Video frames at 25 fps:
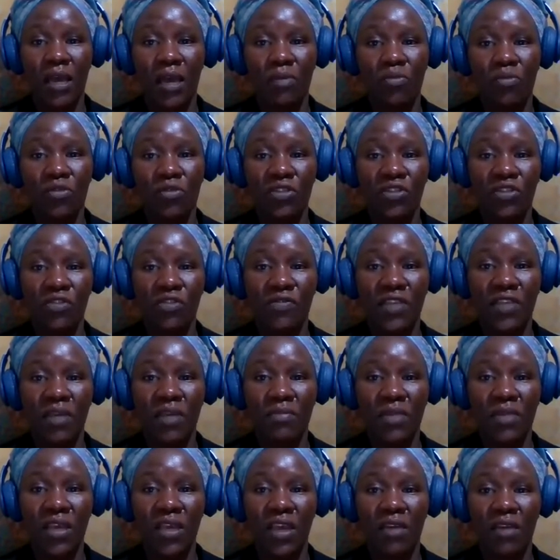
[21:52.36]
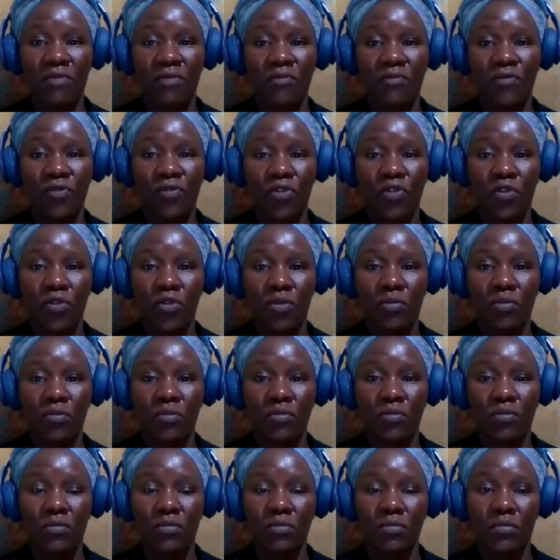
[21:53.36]
Most of them came
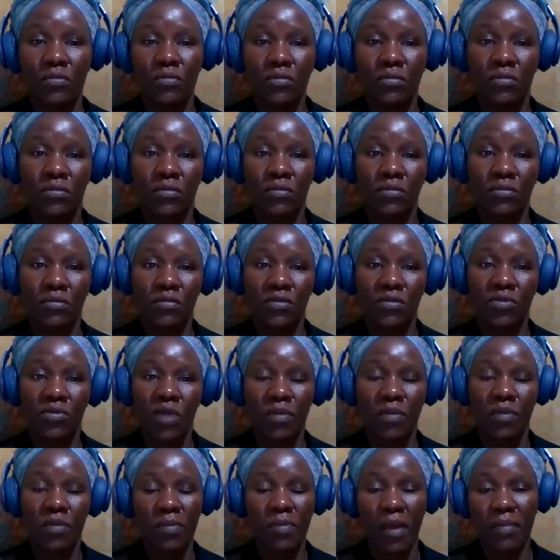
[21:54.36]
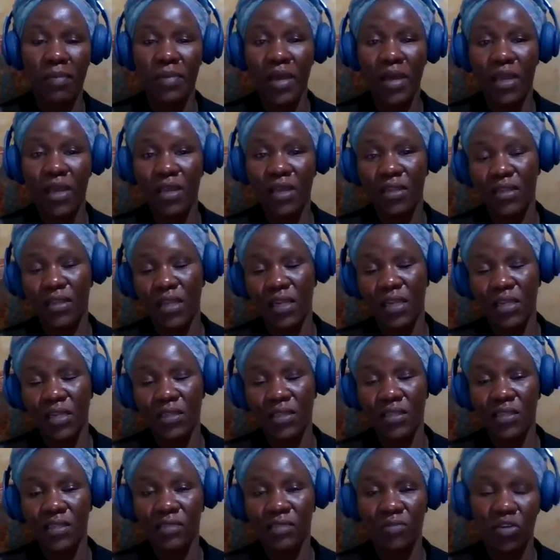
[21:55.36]
from Swami Bapa in the
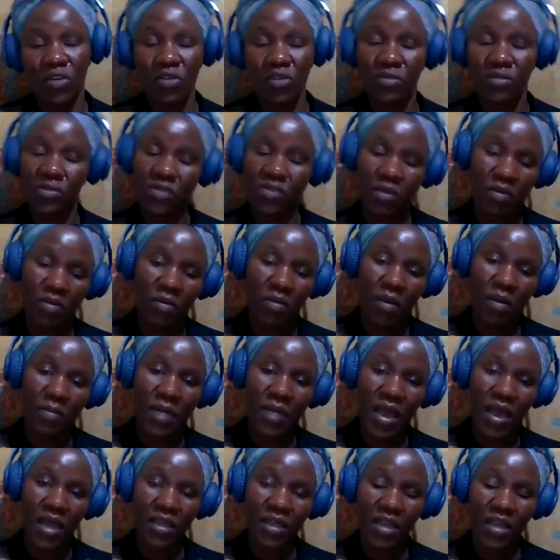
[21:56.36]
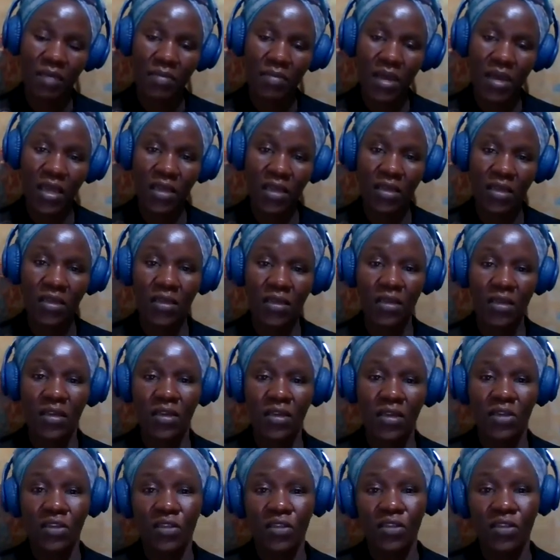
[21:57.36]
ladies because Swami Bapa had a bye.
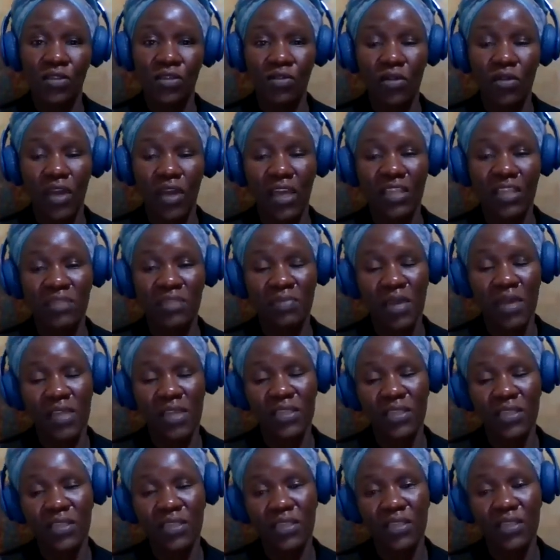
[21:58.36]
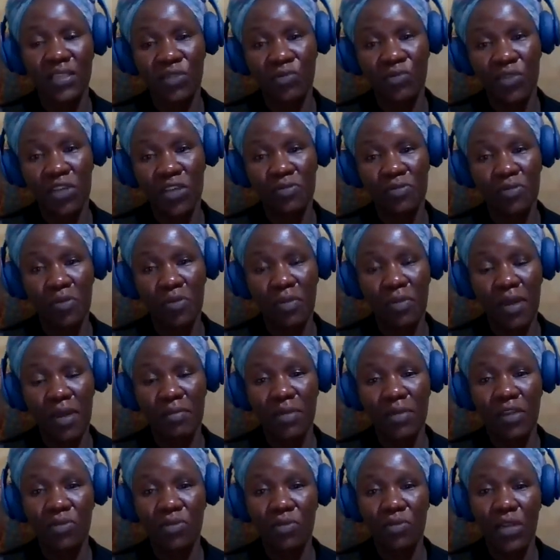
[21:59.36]
So I expect this week
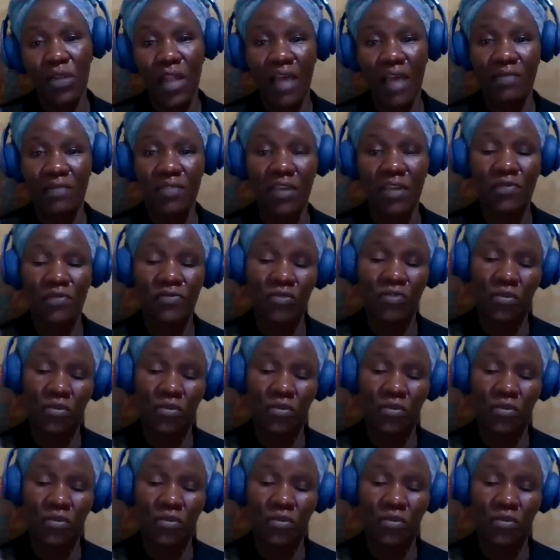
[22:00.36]
probably we'll have them